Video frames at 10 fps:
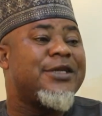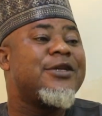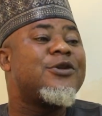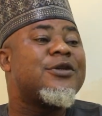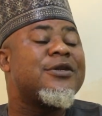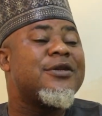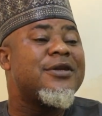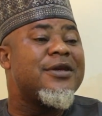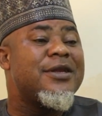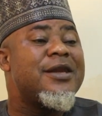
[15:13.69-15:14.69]
it is
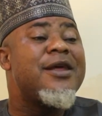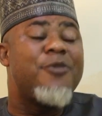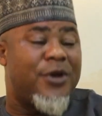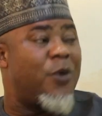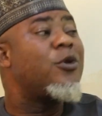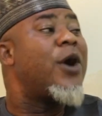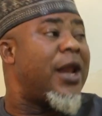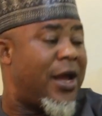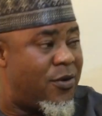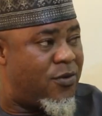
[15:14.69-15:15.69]
the labor that will not
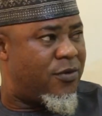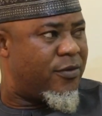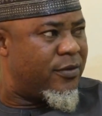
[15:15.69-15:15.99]
allow.